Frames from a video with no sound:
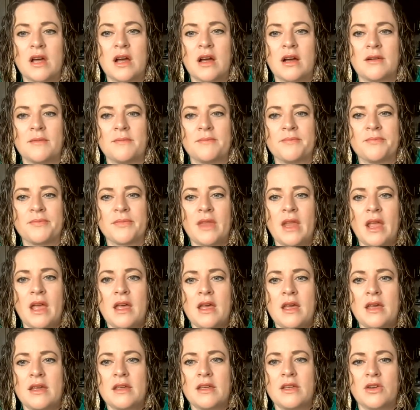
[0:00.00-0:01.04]

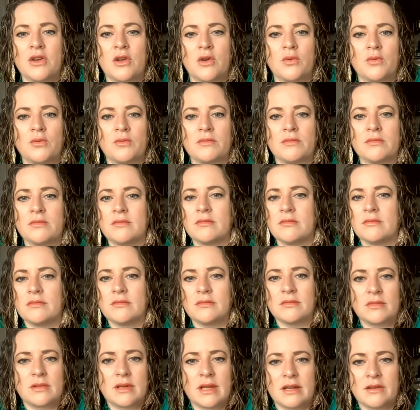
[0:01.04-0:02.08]

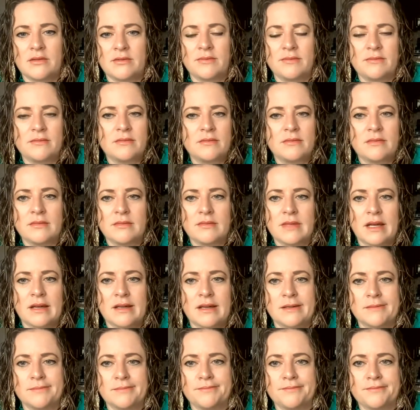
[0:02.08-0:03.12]
kind of
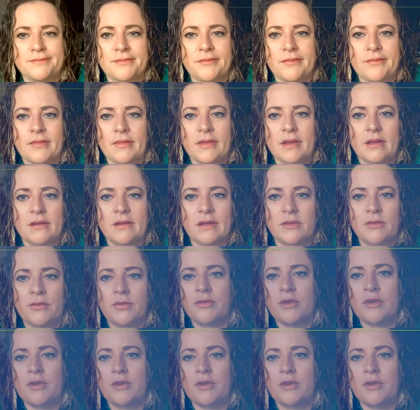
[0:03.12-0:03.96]
like free